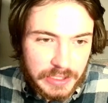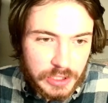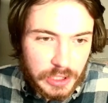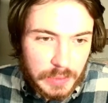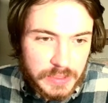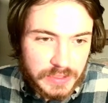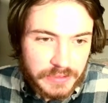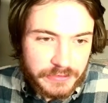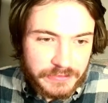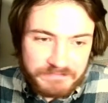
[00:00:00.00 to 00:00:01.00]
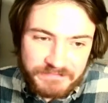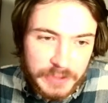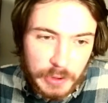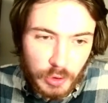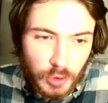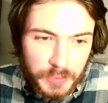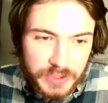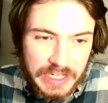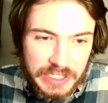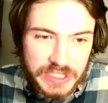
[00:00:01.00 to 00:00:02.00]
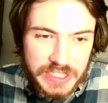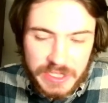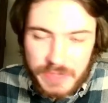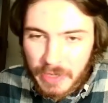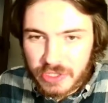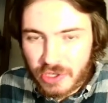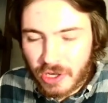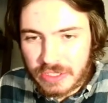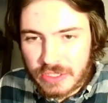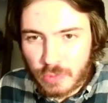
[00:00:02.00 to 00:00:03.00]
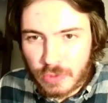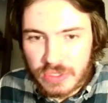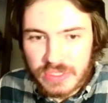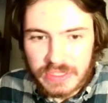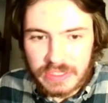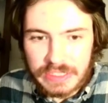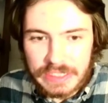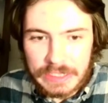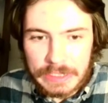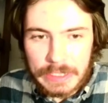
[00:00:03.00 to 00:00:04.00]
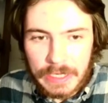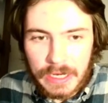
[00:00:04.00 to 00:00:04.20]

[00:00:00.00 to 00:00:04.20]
terms of field goal percentage since Montreal is the worst in the league.